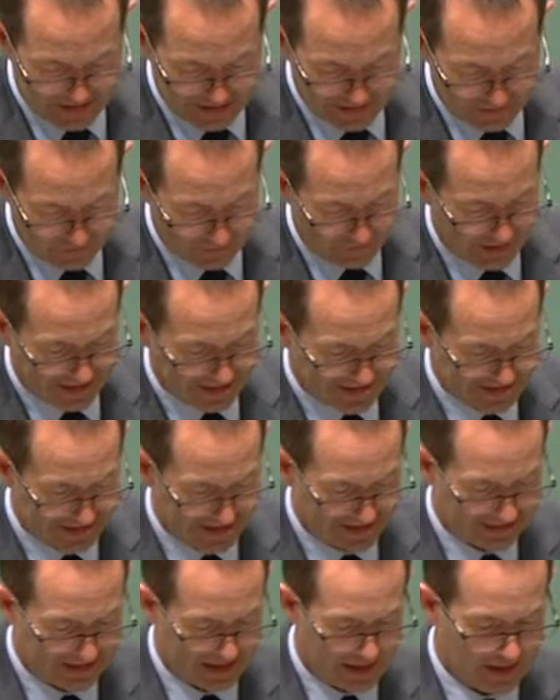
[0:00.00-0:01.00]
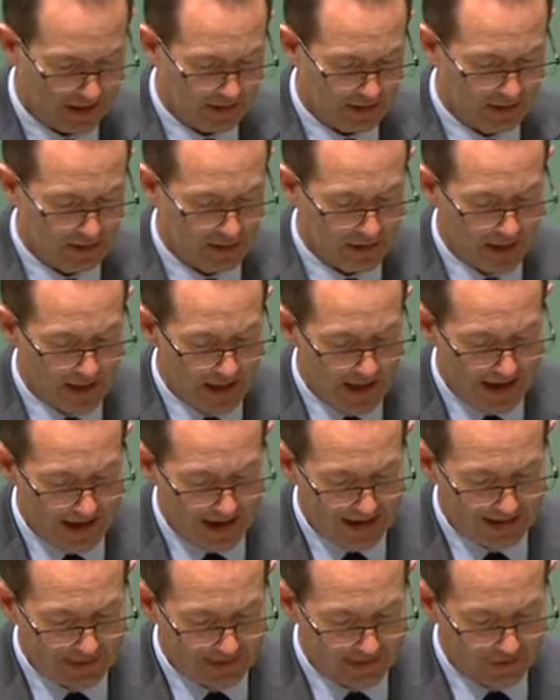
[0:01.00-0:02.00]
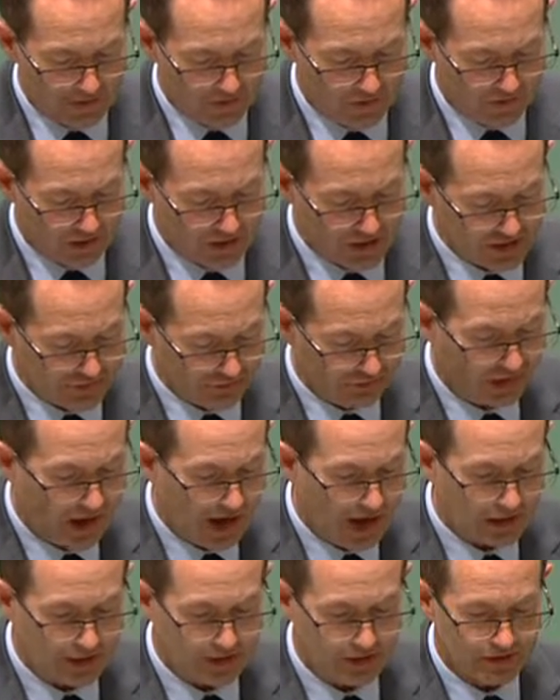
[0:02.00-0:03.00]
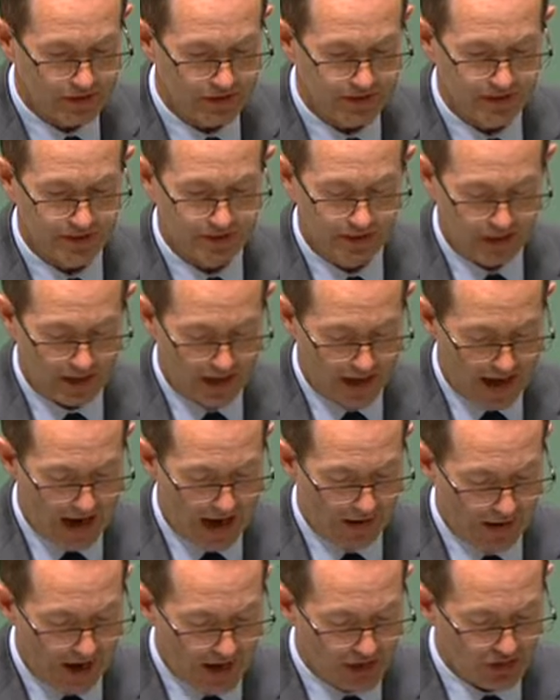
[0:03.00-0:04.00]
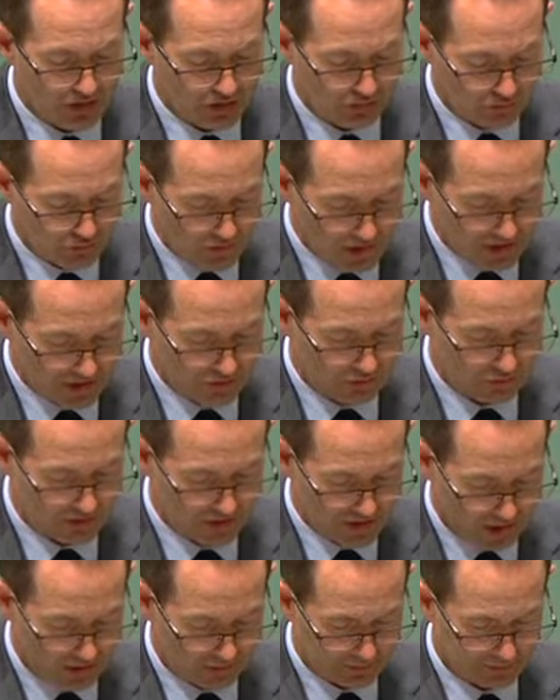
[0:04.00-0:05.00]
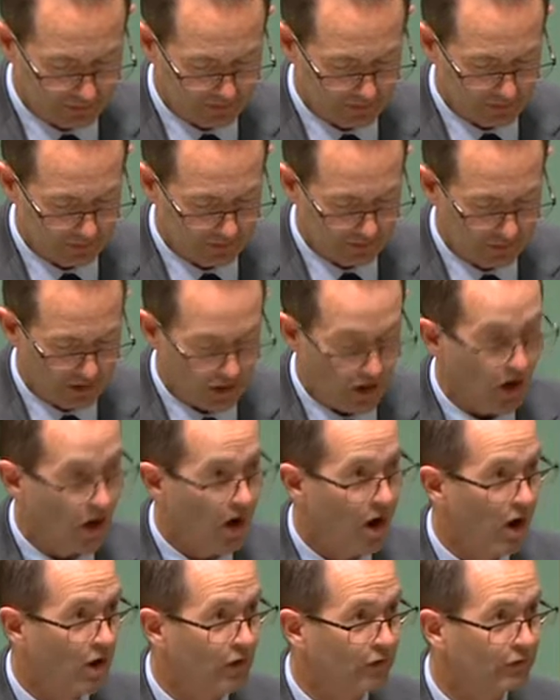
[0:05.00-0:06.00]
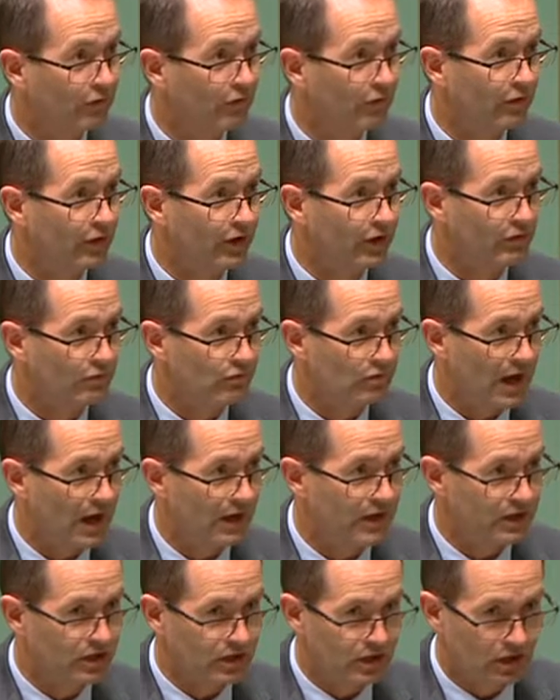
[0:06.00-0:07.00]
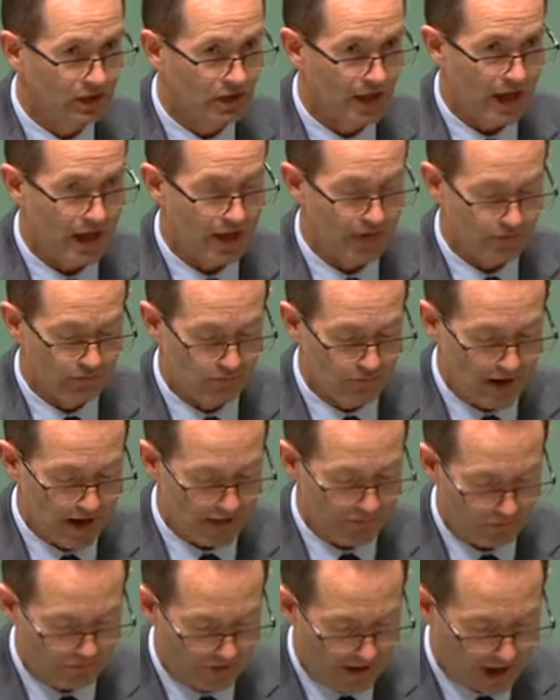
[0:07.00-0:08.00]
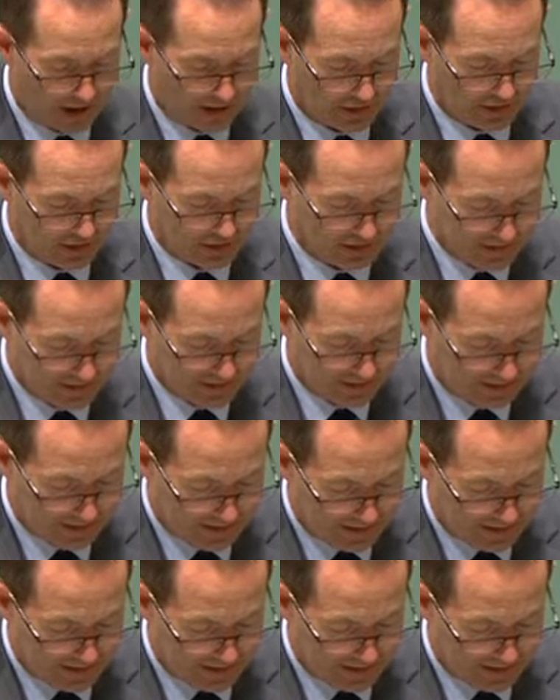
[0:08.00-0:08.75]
in the vet sector. And these failures are a direct result of the Rudd-Gillard-Rudd failures